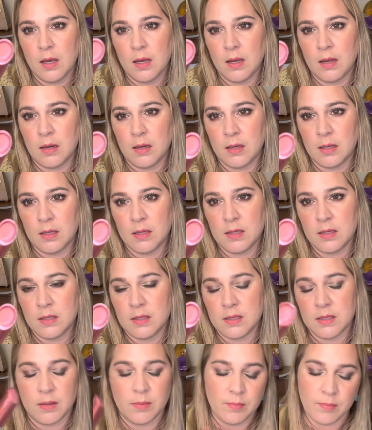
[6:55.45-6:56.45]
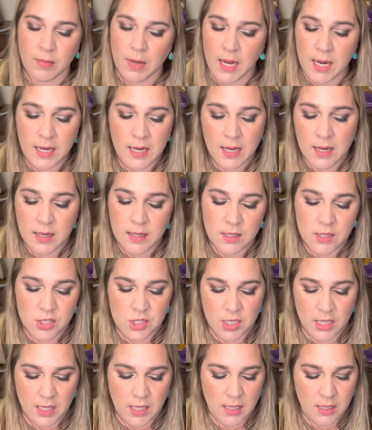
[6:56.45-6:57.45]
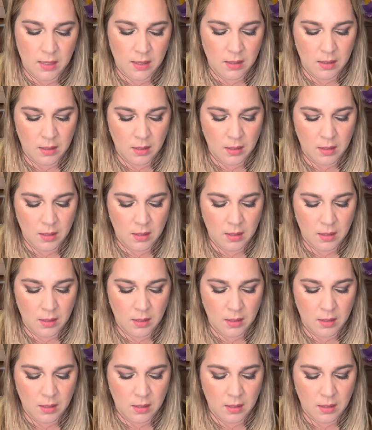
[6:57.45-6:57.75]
It is my kind of shade.